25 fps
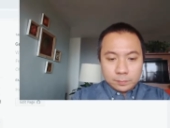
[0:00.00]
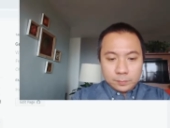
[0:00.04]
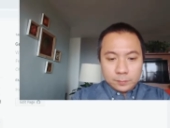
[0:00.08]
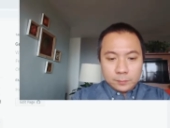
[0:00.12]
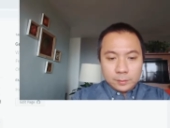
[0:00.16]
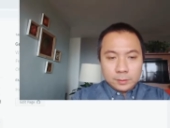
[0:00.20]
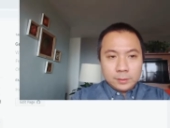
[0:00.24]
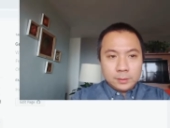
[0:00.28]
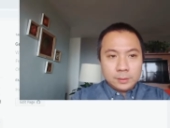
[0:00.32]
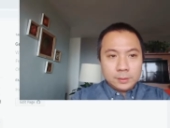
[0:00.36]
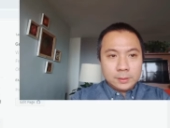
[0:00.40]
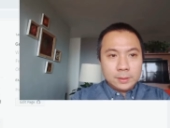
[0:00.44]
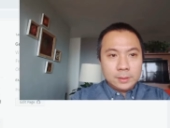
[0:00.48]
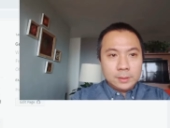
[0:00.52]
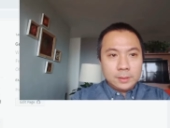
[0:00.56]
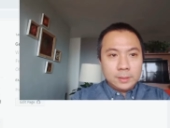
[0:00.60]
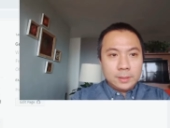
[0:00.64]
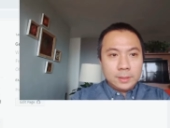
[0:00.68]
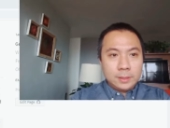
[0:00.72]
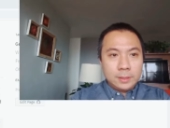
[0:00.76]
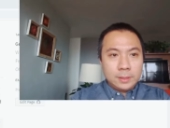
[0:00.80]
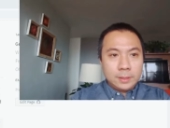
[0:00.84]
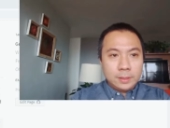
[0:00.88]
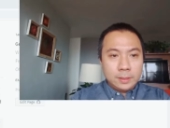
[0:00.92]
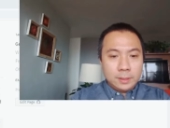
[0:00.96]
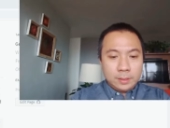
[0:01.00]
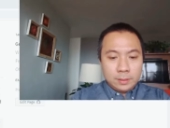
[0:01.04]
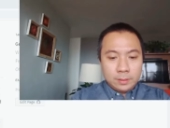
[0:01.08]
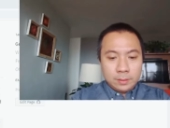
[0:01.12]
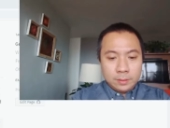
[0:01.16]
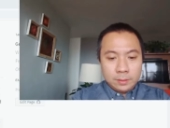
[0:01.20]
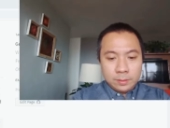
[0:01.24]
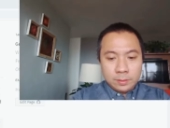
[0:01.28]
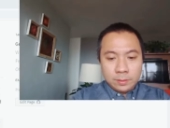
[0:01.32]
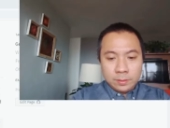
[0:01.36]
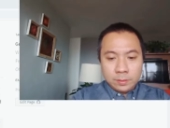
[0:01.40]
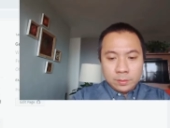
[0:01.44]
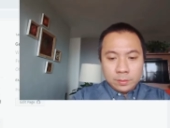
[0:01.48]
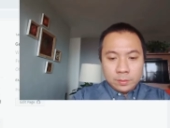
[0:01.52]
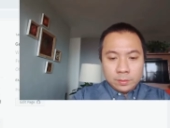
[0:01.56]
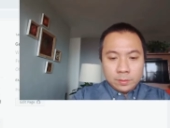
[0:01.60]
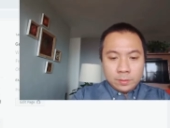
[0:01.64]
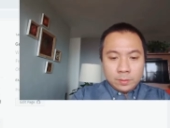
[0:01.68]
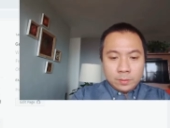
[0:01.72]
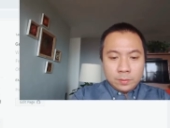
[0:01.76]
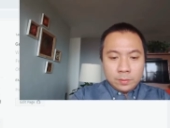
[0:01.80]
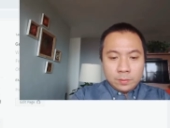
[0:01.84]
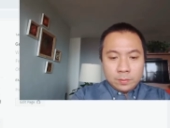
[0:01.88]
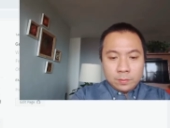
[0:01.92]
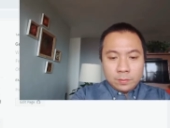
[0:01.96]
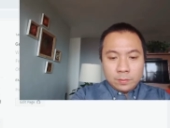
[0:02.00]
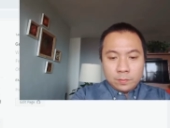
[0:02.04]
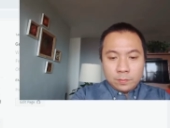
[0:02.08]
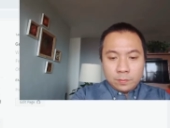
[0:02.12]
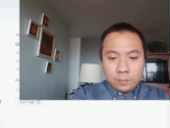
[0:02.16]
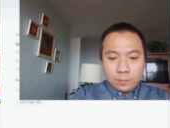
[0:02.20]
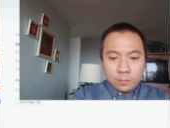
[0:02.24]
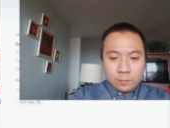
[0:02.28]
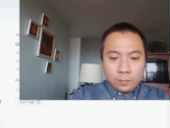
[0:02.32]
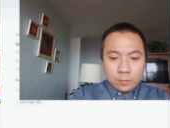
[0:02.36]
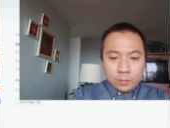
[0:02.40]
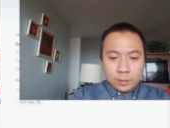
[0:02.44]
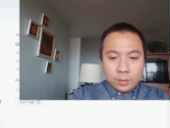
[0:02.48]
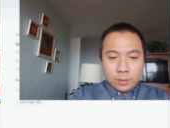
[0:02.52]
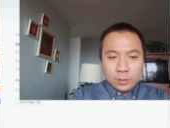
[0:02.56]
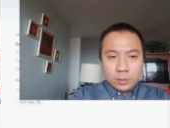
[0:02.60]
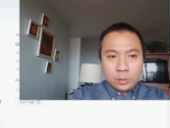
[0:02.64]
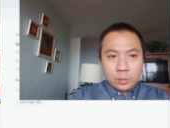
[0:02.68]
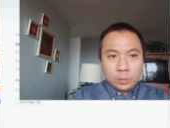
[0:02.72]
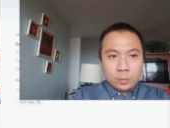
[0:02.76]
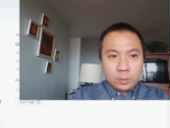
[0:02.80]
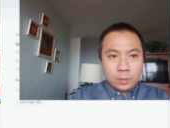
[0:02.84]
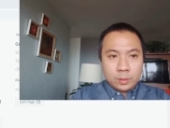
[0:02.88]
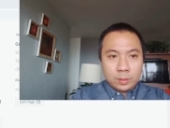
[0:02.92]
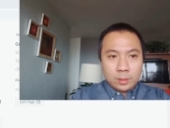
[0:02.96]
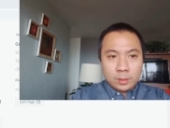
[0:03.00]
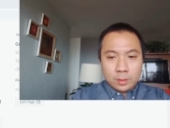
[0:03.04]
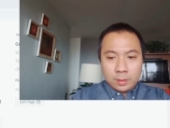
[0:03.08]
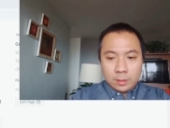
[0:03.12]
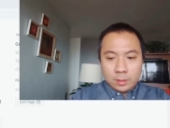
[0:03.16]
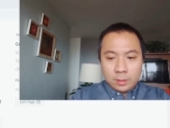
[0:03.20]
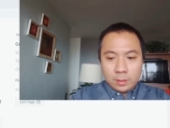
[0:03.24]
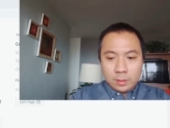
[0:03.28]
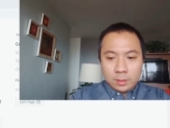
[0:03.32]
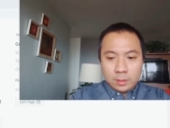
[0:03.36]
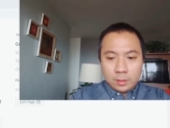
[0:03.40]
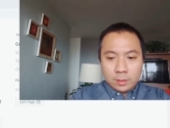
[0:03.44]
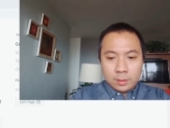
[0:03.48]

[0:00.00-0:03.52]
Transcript: cd virtual